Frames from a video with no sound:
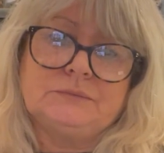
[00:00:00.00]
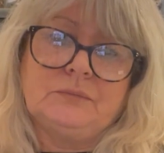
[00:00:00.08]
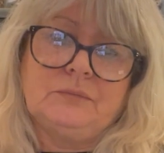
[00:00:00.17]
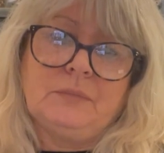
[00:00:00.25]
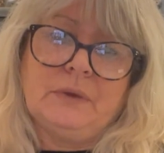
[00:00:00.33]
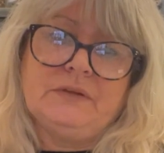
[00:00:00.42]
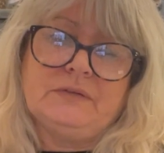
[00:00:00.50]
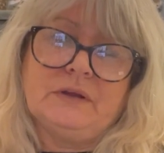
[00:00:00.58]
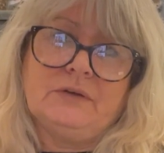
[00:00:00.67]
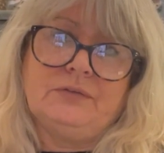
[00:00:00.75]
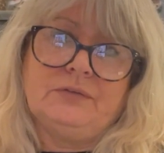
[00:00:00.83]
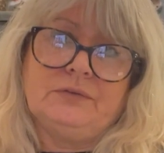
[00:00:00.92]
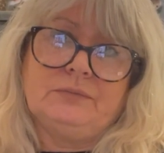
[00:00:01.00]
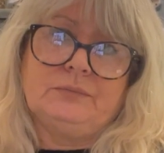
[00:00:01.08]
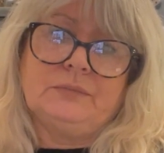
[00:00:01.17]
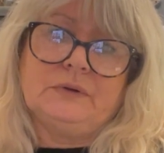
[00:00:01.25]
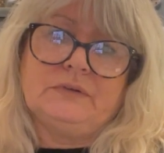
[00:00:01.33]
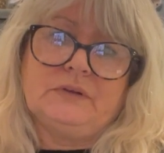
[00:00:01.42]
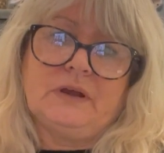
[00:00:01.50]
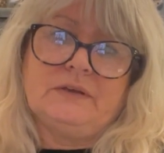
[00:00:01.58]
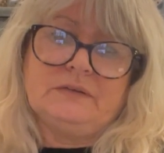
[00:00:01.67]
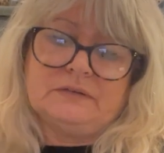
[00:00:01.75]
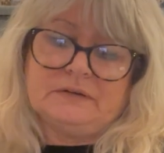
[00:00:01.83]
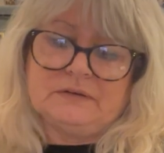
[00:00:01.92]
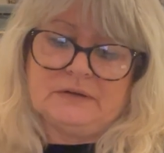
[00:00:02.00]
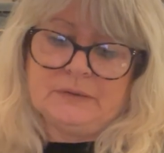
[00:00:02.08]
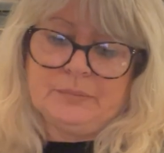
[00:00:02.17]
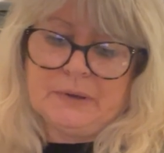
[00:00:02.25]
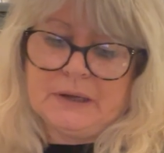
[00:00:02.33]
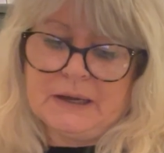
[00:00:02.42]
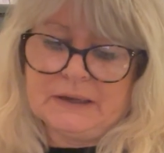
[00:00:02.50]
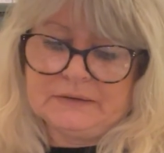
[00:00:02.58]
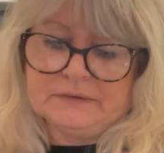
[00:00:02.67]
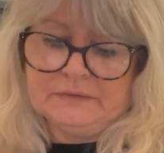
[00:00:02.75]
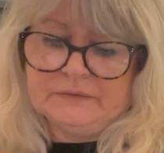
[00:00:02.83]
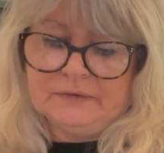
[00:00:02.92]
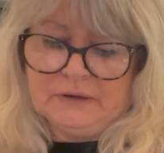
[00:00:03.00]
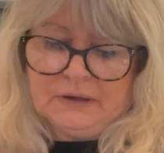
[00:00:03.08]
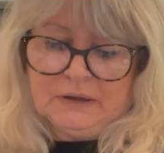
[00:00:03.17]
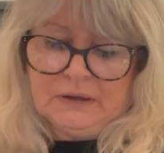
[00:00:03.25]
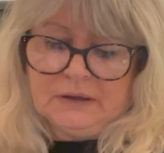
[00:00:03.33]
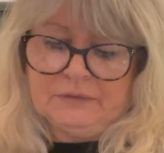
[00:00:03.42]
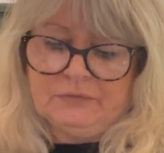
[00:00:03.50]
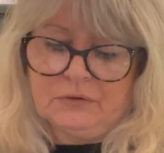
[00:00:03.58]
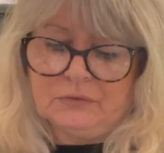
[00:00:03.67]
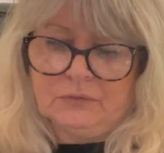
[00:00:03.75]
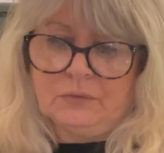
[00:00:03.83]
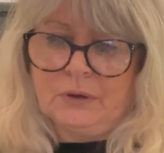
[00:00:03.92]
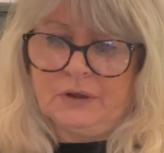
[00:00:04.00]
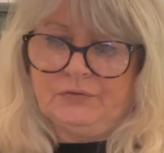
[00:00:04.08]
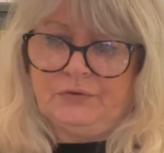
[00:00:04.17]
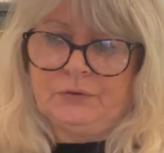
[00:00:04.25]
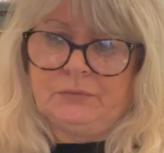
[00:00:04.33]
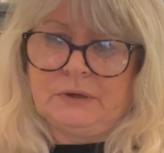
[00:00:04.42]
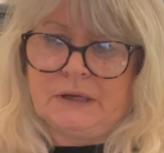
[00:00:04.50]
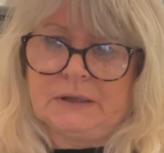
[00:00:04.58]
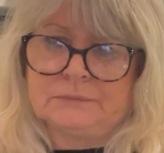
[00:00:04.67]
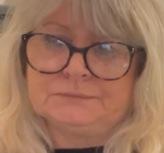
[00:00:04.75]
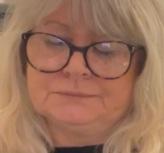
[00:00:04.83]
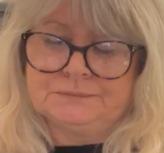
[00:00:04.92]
myself the sizes in DPNs. I've got quite a few now.